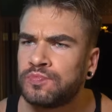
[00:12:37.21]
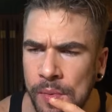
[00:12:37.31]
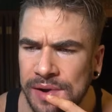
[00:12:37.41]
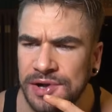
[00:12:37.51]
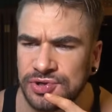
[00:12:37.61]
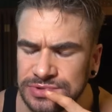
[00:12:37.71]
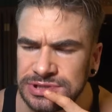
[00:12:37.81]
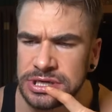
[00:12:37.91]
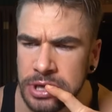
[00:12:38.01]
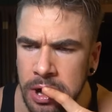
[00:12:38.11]
wow, that's
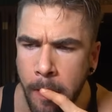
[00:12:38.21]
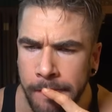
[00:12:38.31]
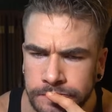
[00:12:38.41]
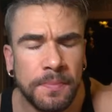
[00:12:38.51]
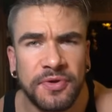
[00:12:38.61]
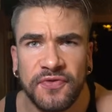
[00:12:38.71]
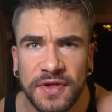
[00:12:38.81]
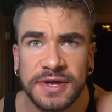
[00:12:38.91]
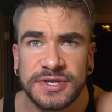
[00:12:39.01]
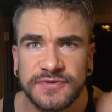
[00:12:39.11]
really good. The
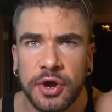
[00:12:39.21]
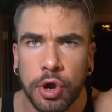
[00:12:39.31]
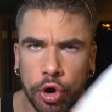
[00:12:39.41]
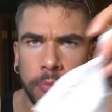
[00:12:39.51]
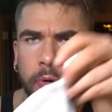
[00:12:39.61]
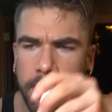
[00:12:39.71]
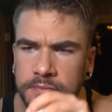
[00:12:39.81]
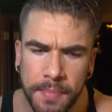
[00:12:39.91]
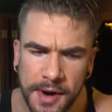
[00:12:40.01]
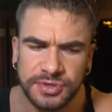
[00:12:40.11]
filling is very herbal.
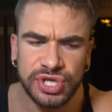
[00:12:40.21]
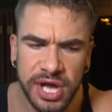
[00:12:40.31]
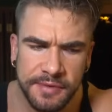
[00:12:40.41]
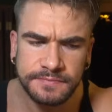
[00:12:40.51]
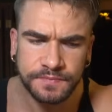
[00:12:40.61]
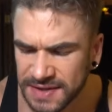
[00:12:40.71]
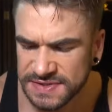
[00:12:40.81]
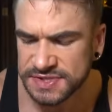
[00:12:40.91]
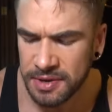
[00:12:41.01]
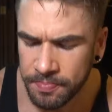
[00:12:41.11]
Parsley, it's
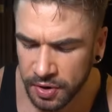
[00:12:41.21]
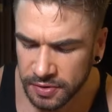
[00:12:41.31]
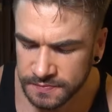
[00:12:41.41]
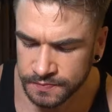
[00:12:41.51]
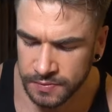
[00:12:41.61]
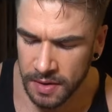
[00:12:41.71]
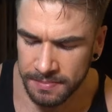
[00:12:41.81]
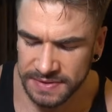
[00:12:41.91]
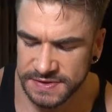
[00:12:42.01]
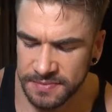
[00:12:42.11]
simple,
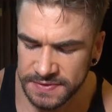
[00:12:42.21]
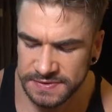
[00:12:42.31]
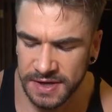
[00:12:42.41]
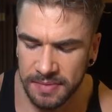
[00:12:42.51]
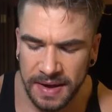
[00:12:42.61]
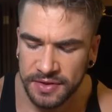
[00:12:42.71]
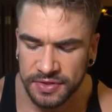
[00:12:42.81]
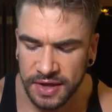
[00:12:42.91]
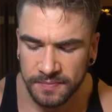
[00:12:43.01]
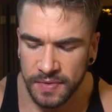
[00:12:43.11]
but simple is not a bad
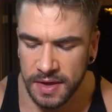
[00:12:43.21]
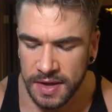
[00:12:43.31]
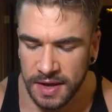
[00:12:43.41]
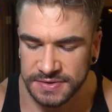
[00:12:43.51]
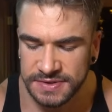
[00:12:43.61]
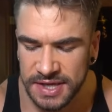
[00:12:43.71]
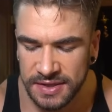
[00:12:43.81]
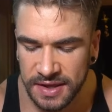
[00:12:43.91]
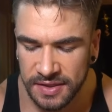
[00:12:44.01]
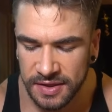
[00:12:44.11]
thing. I was gonna say
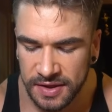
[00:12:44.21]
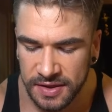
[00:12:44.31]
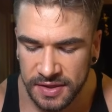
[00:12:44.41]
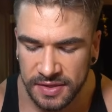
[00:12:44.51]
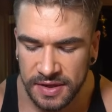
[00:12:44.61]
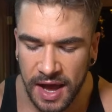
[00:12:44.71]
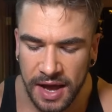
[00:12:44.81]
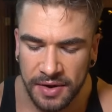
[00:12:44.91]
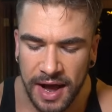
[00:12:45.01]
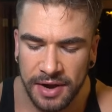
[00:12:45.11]
the
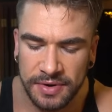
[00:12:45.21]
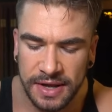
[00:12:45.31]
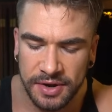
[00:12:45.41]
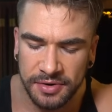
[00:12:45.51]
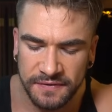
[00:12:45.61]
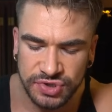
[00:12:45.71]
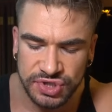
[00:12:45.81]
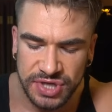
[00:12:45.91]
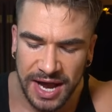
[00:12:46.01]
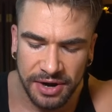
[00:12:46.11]
irony, I don't know if it's
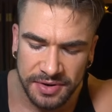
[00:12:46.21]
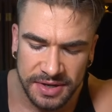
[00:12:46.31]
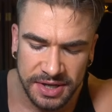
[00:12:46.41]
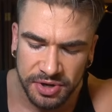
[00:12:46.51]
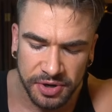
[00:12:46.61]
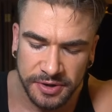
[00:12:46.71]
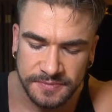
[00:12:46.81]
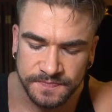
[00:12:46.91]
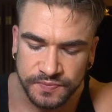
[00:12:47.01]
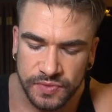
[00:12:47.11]
just irony or
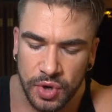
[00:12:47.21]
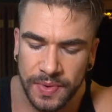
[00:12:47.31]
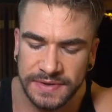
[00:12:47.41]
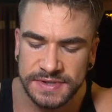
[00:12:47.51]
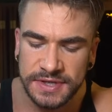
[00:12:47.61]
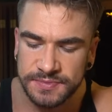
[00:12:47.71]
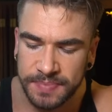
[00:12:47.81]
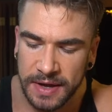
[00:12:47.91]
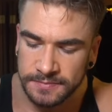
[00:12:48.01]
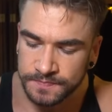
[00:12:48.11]
coincidence,
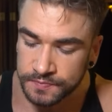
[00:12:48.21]
but